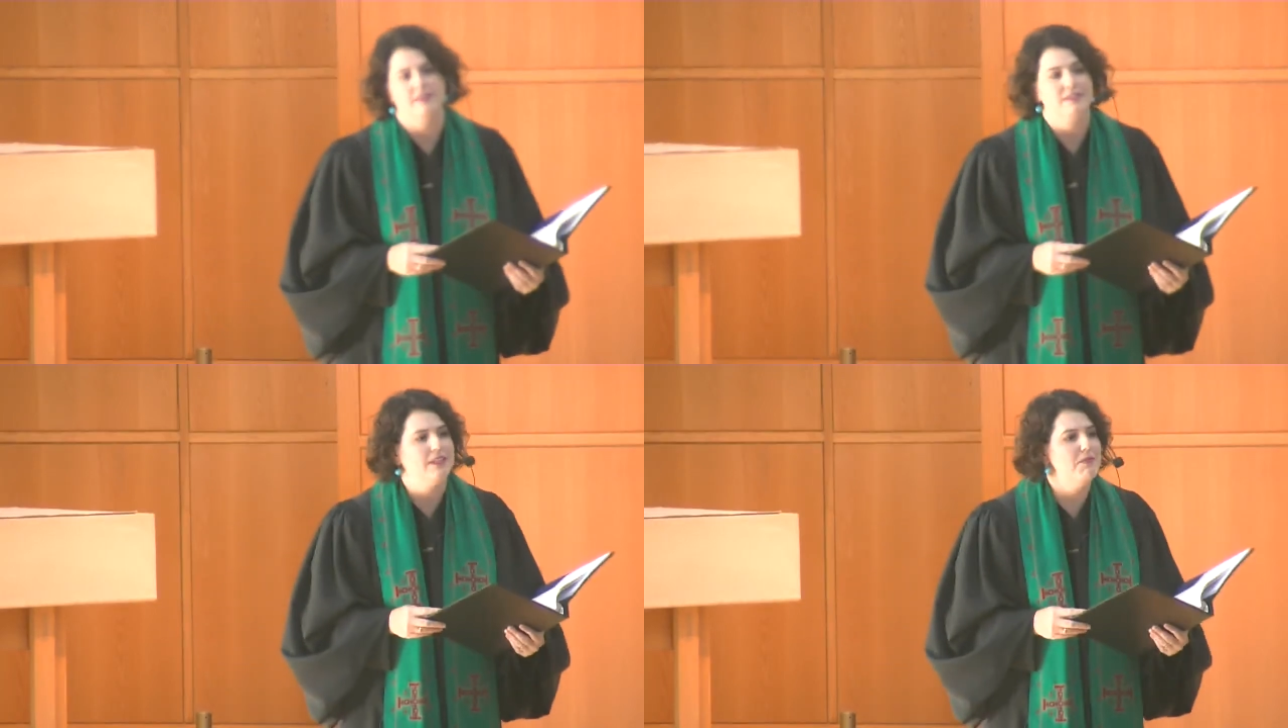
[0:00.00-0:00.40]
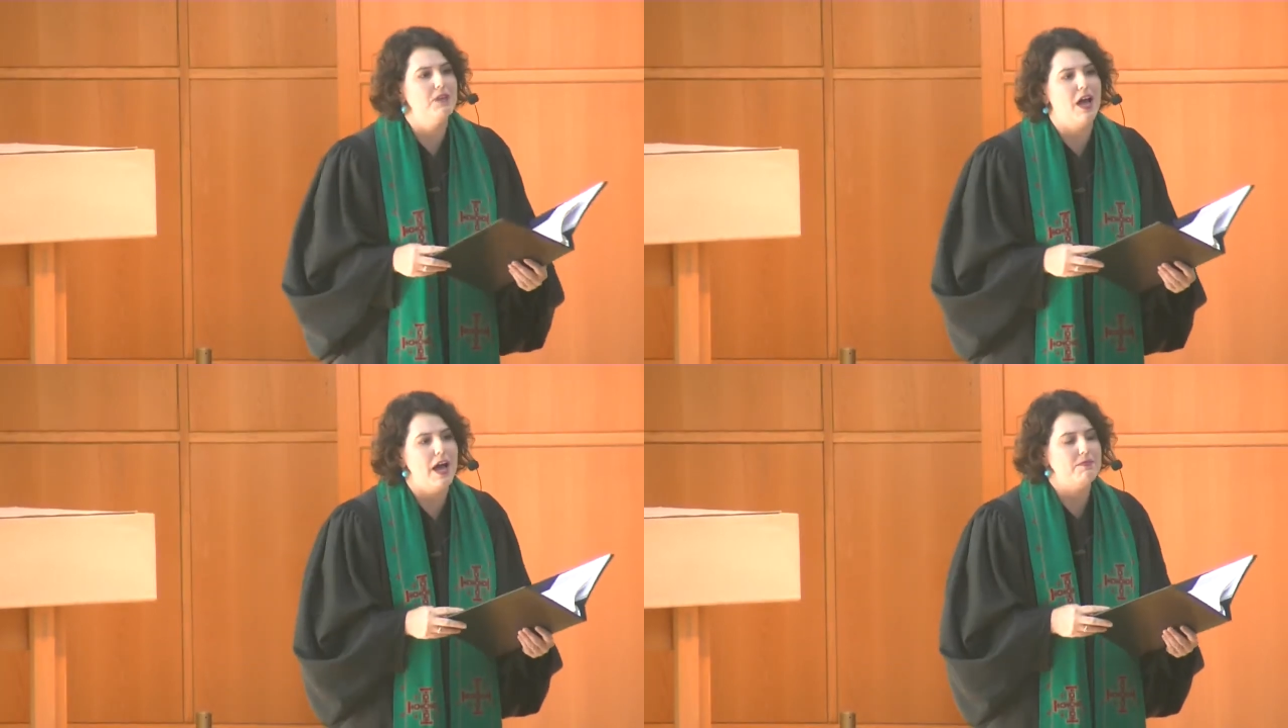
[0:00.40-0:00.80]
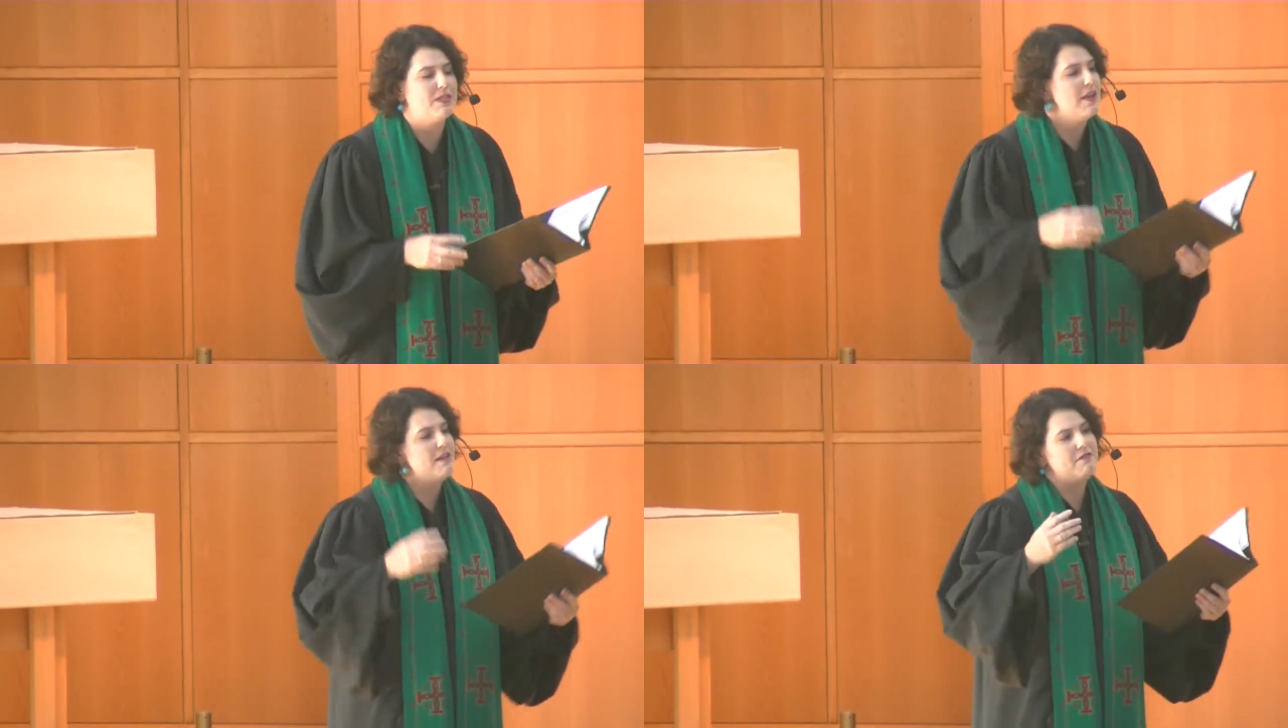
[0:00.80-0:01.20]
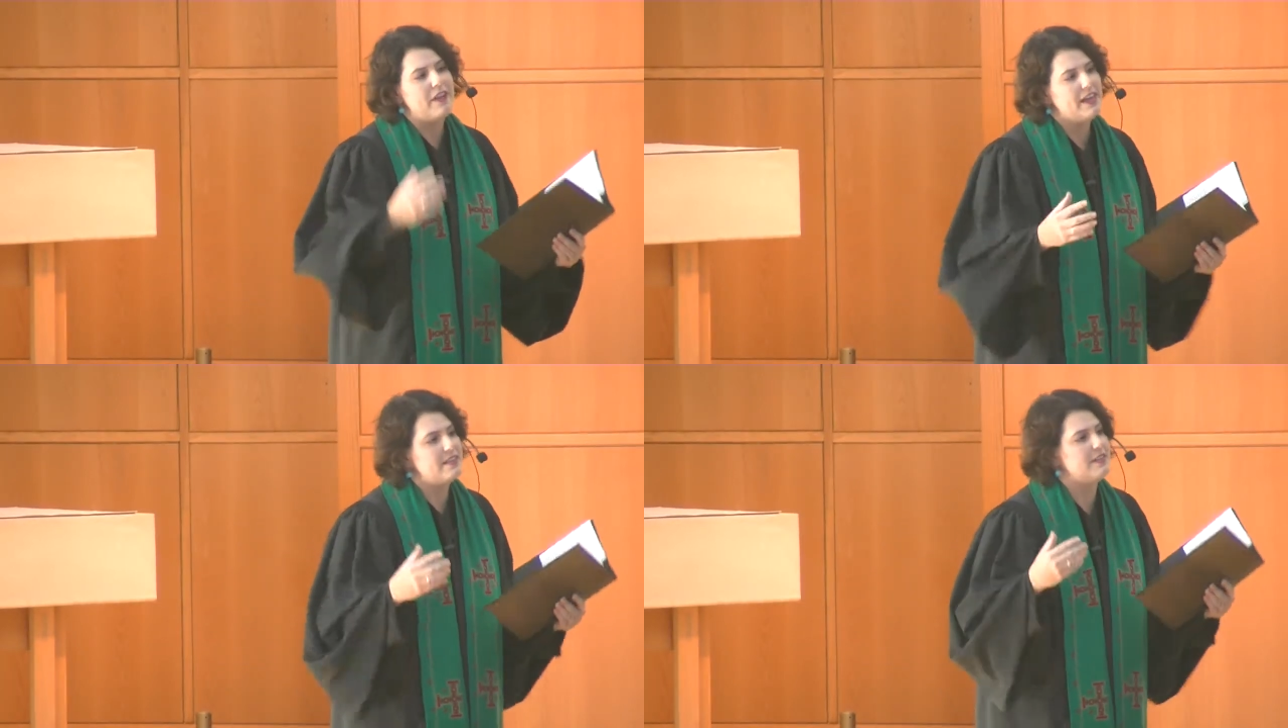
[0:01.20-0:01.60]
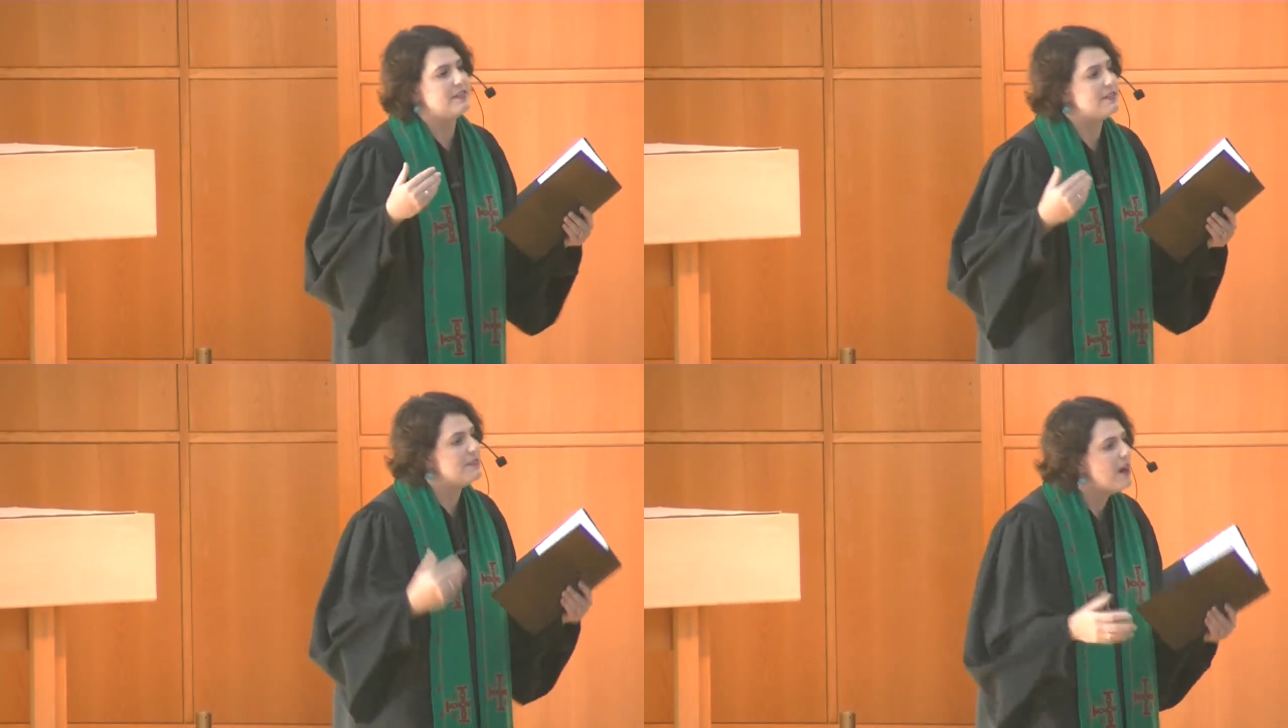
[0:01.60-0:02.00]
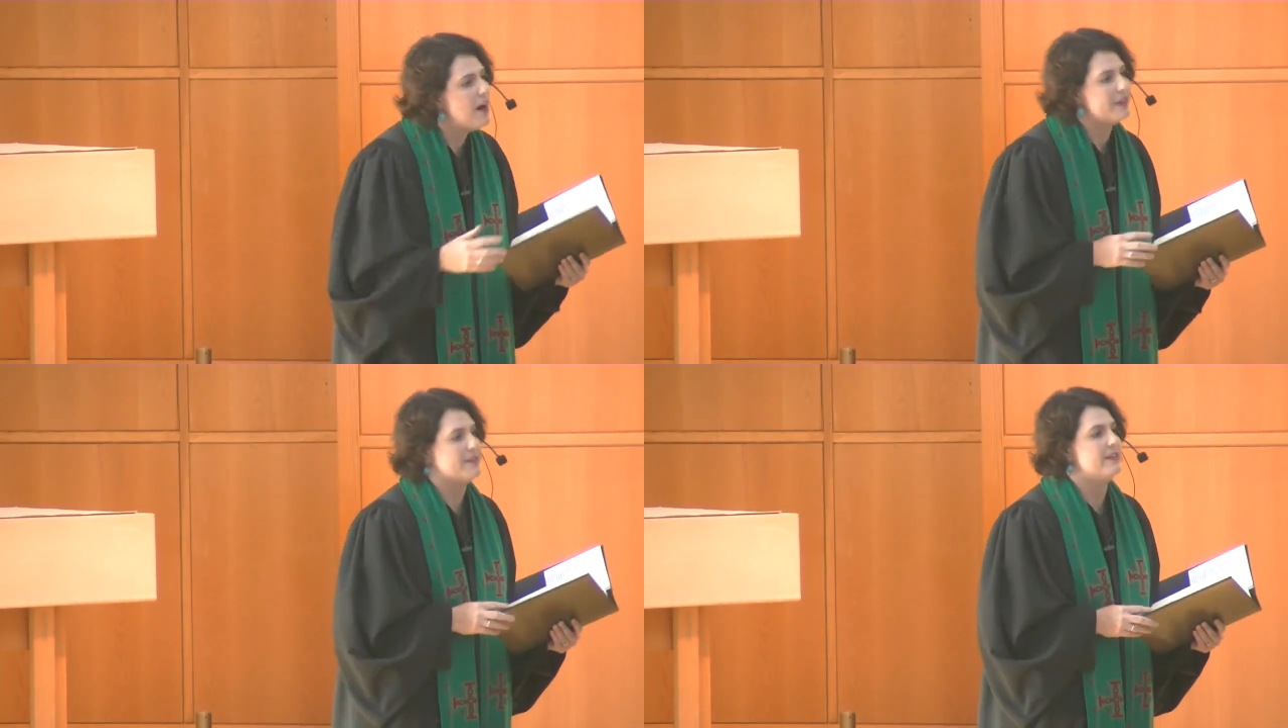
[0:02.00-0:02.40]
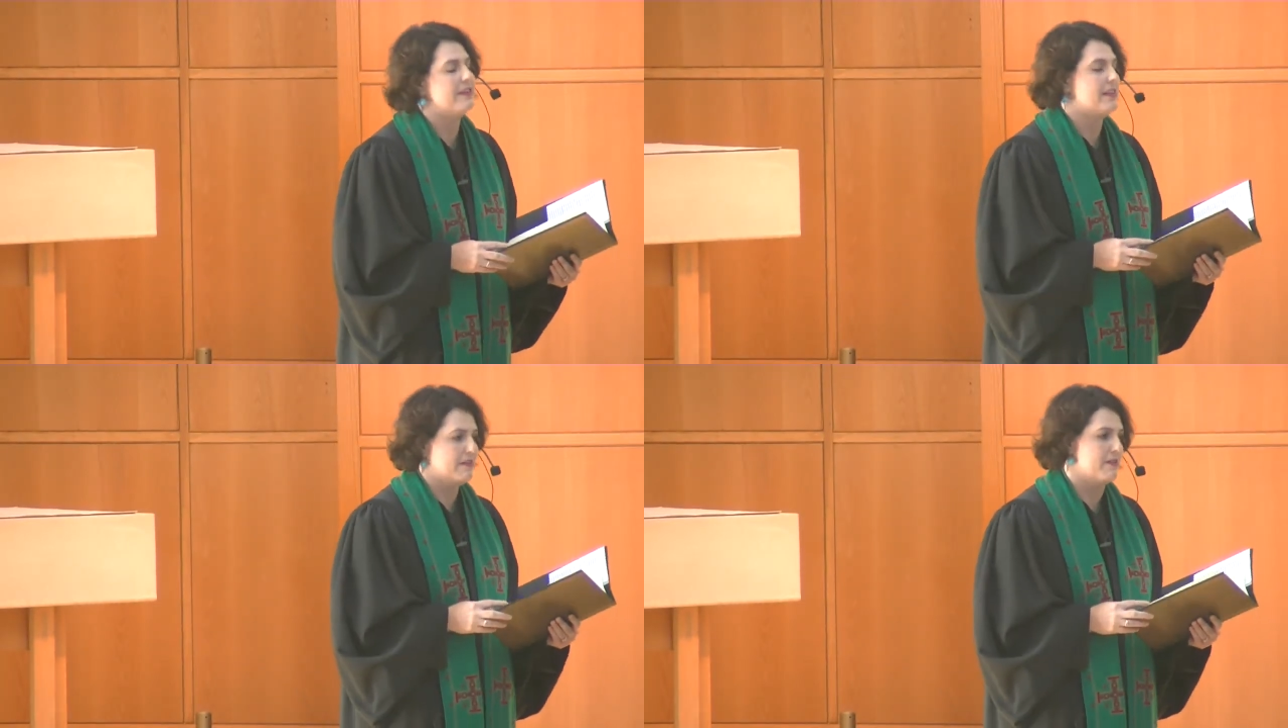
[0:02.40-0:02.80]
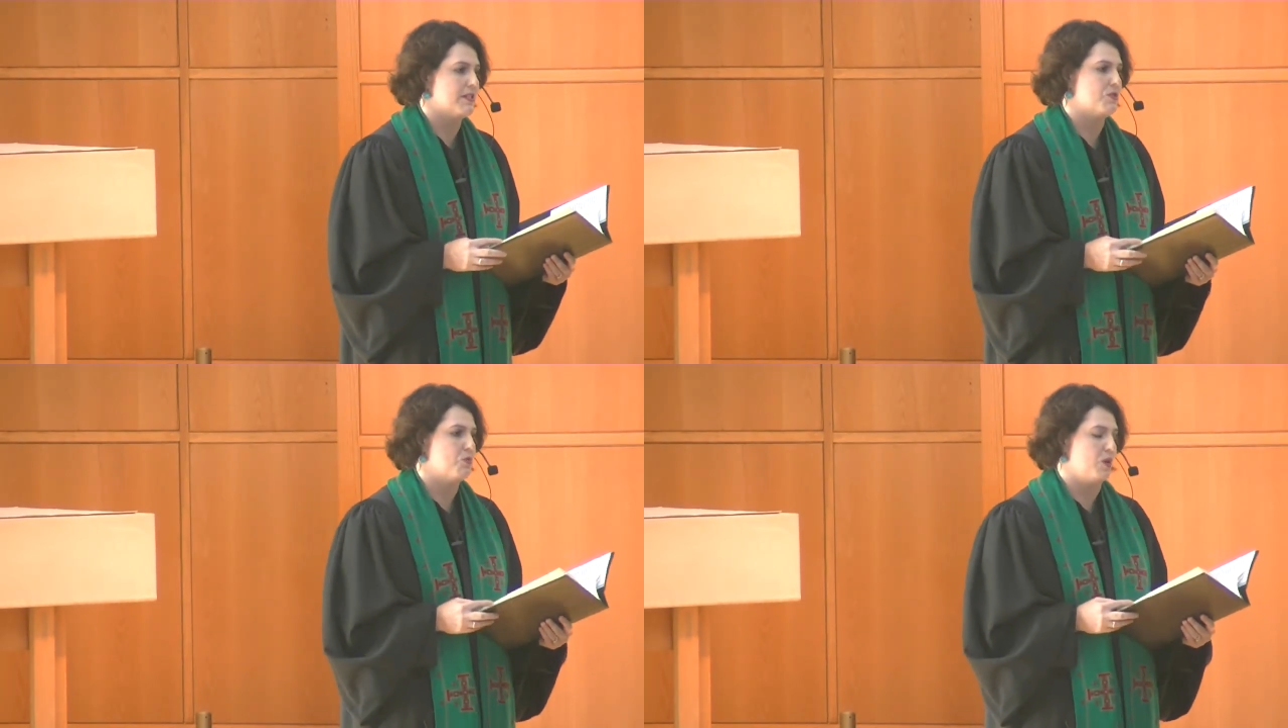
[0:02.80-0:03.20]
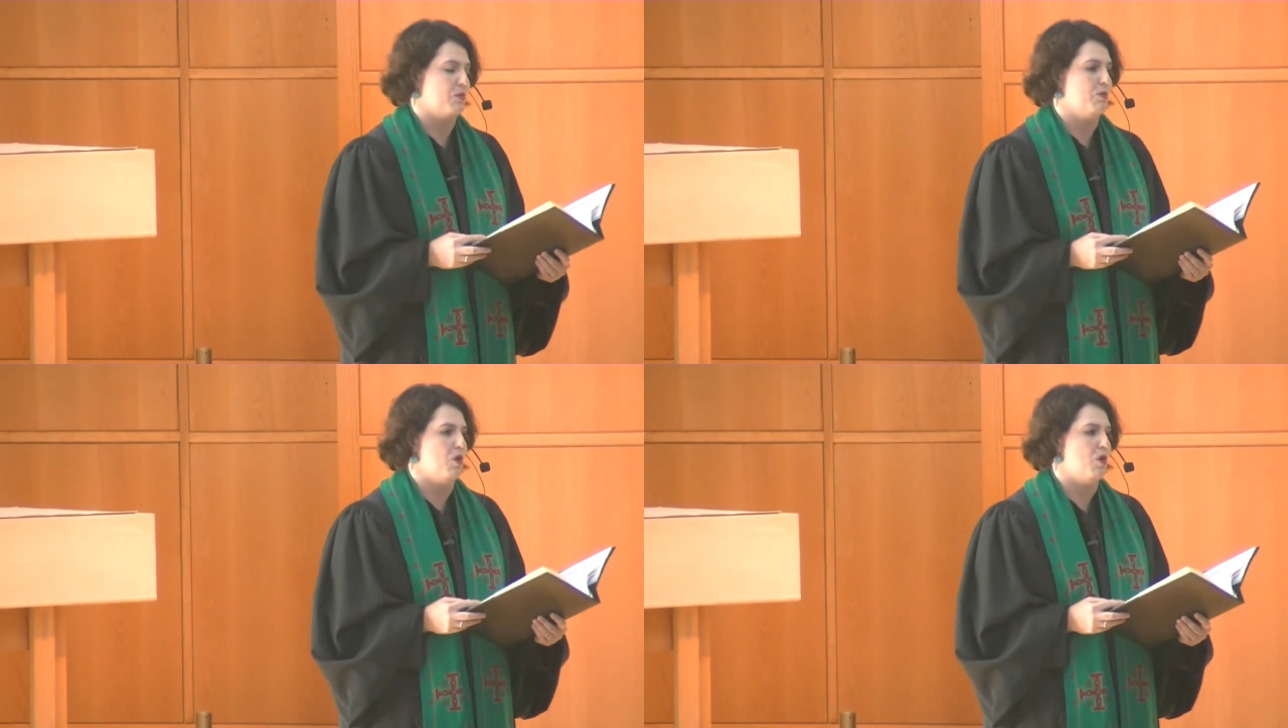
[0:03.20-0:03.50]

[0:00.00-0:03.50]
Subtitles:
Sometimes faith does not give us what we